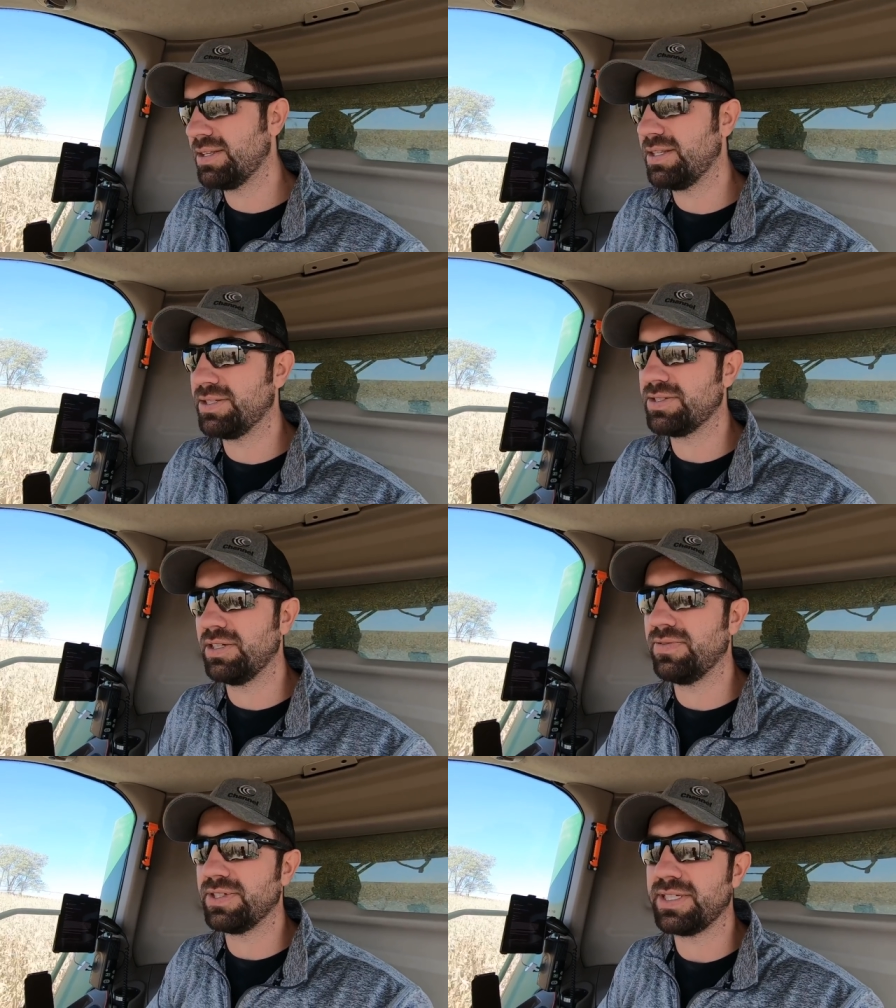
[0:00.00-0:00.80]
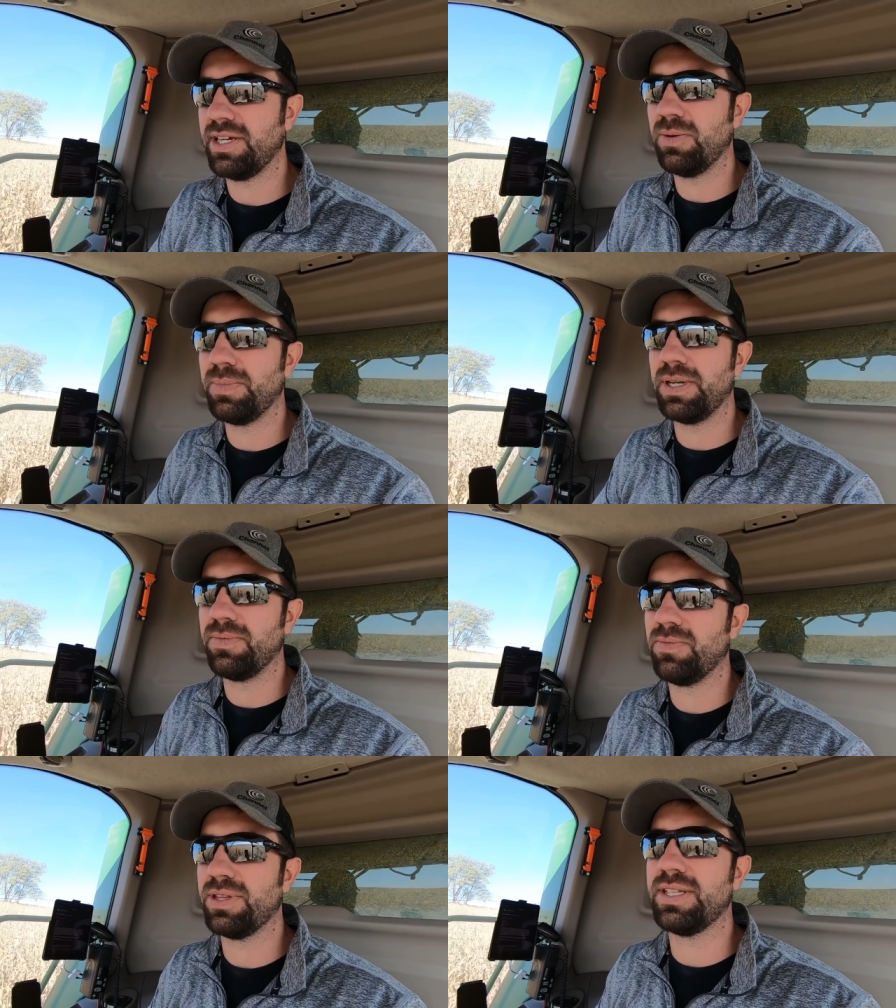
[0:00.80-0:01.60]
the service out. But
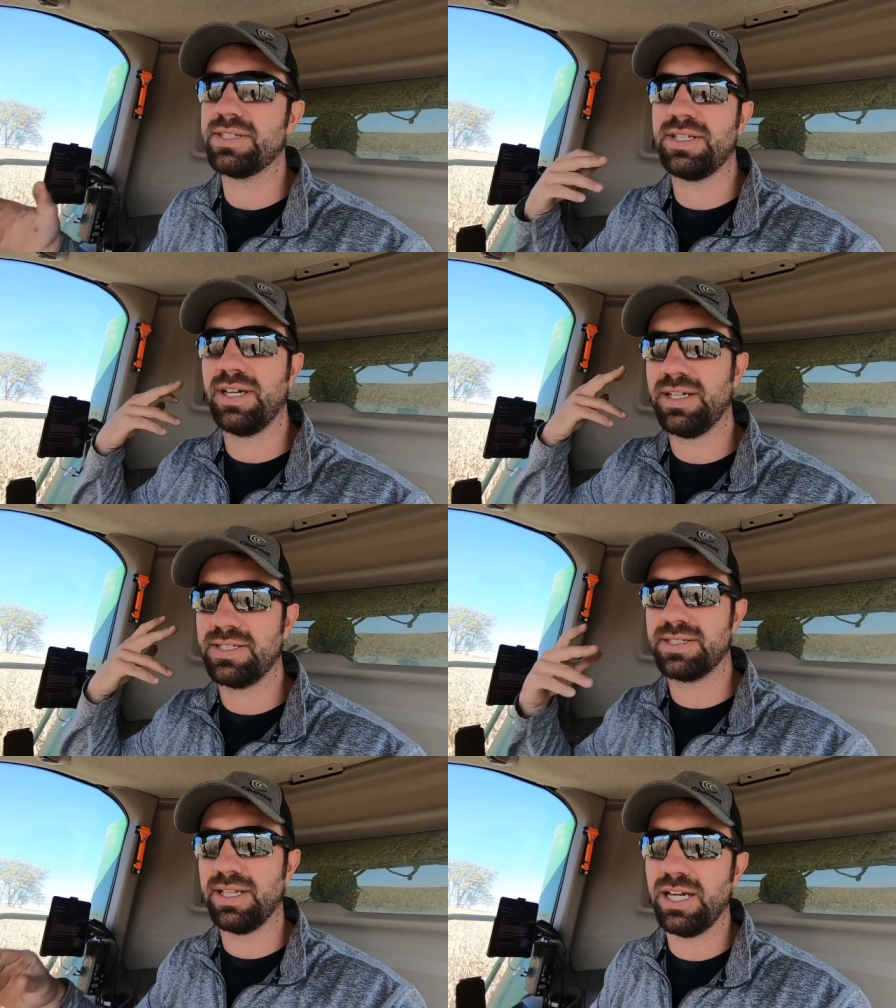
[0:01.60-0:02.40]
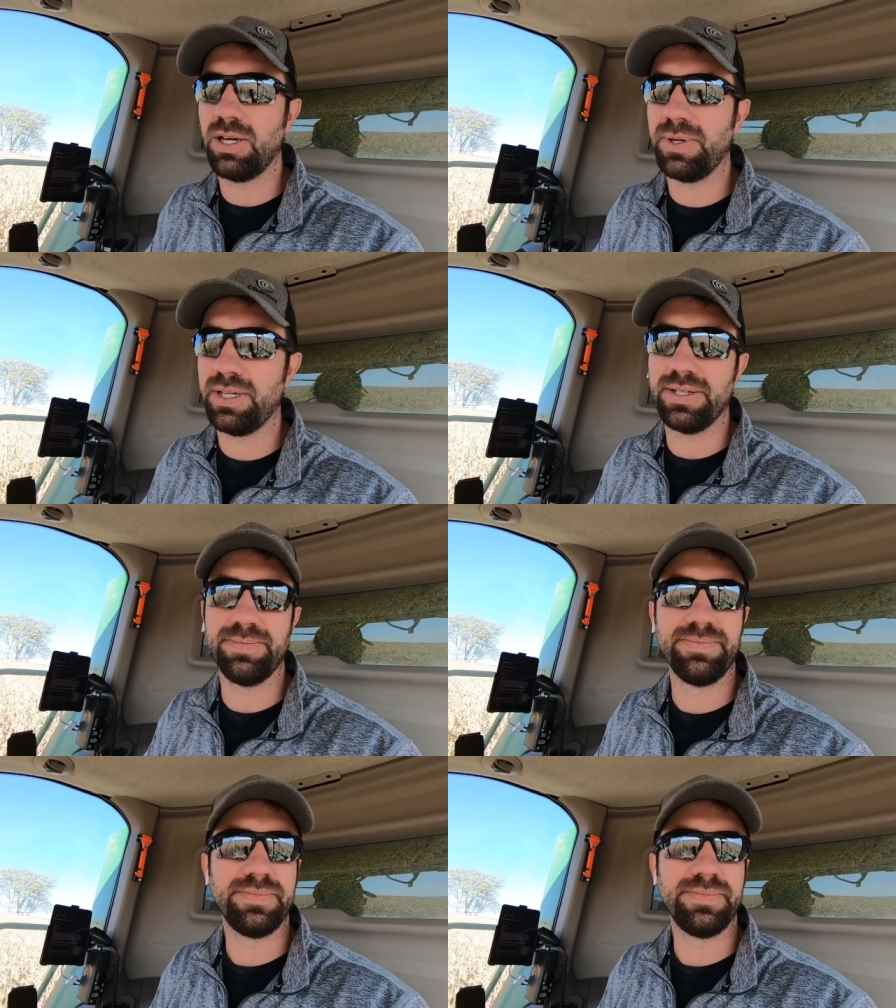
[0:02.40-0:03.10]
what this does is allow me to